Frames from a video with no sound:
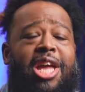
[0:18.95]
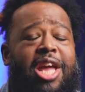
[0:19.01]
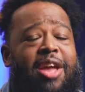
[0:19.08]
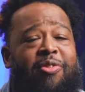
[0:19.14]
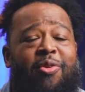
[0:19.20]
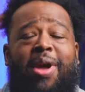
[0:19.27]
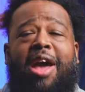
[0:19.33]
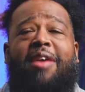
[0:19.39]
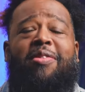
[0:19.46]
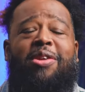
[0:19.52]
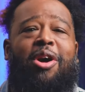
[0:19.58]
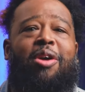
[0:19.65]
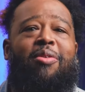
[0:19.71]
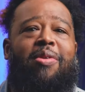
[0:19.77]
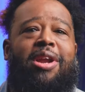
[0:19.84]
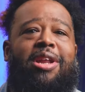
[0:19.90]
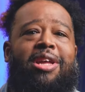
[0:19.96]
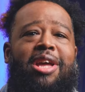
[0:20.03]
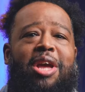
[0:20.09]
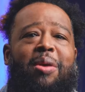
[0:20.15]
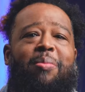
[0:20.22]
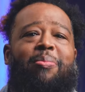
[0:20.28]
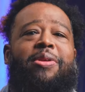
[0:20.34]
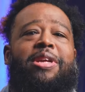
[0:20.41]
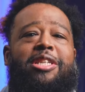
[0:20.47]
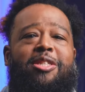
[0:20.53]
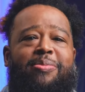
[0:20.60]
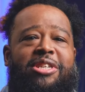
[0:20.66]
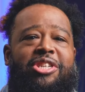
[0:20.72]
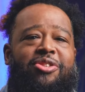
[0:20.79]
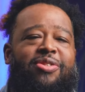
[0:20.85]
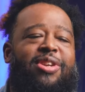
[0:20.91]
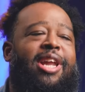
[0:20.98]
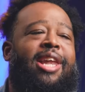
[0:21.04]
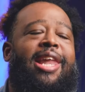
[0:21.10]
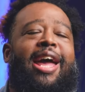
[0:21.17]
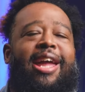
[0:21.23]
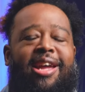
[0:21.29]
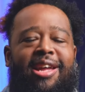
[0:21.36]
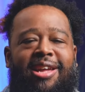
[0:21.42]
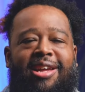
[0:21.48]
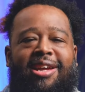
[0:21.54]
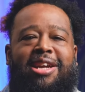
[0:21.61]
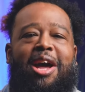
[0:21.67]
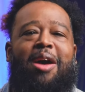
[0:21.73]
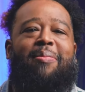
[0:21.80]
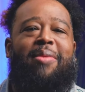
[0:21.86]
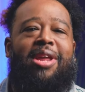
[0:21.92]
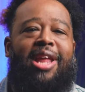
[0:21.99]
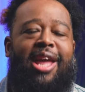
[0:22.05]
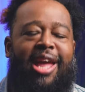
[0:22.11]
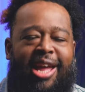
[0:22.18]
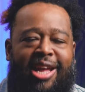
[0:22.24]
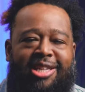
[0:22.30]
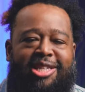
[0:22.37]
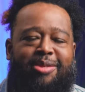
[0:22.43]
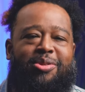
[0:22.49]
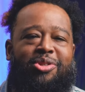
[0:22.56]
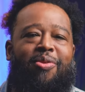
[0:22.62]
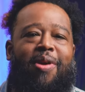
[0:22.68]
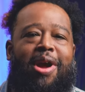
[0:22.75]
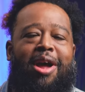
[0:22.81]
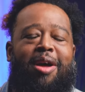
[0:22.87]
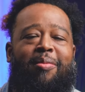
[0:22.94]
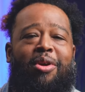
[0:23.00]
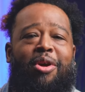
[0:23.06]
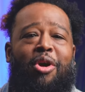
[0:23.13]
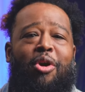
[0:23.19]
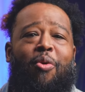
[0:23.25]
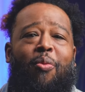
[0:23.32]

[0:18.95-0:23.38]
If you haven't already, please be sure to like, comment, and subscribe.